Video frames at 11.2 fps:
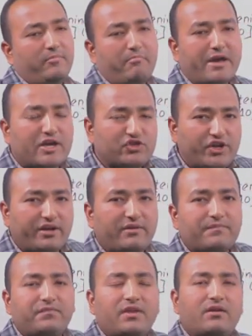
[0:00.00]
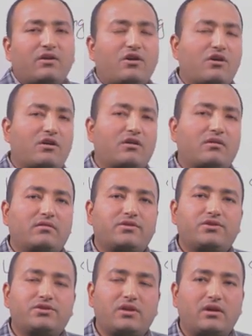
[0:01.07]
matching or
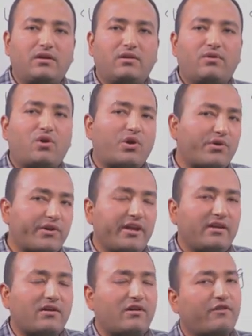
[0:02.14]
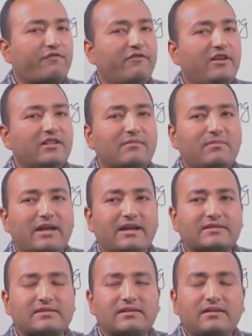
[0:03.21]
ordering or fill in the
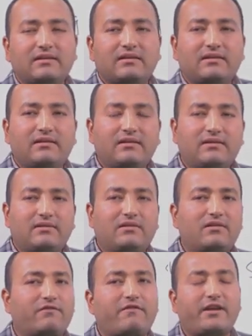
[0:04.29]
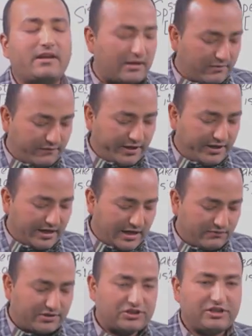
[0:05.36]
blanks. Or finding
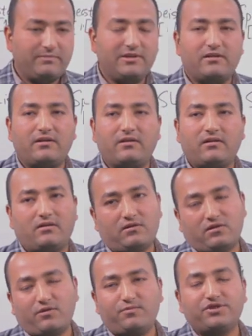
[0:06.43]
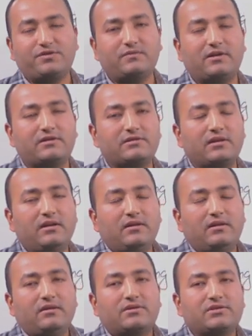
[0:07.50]
out the similar or opposite words.
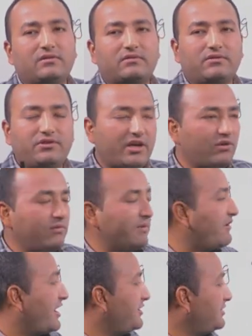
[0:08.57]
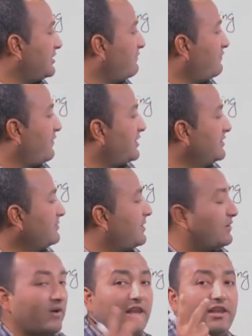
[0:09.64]
So there will be varieties of questions,
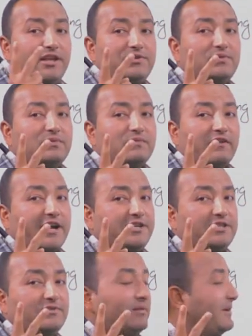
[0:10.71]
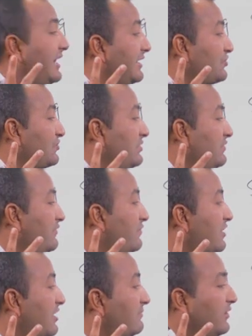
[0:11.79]
but only 2 varieties will be asked
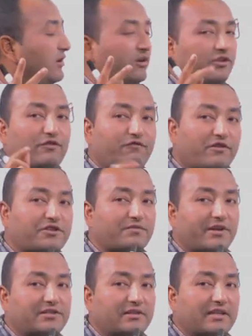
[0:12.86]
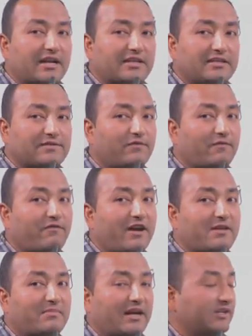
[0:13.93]
from the first question, that is for
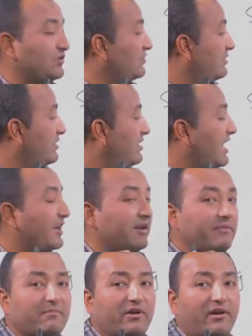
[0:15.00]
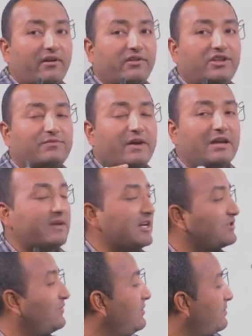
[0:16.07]
5 marks. And remember, these 5
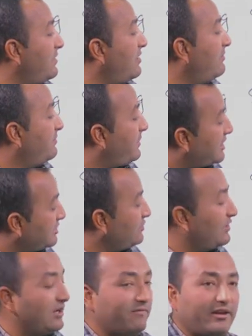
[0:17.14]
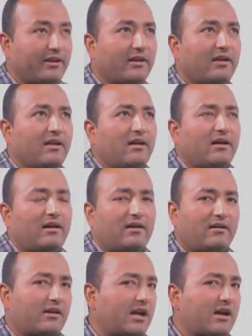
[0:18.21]
marks passage will be
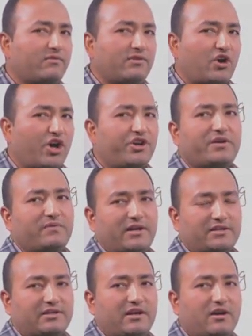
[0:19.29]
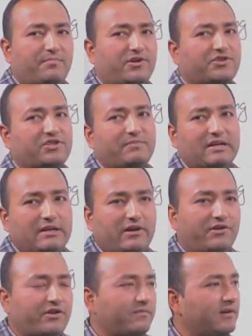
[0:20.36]
around 100 words, approximately
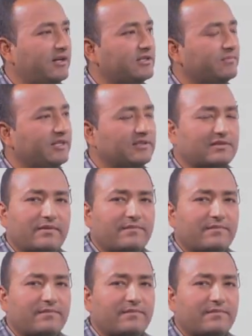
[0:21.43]
100 words means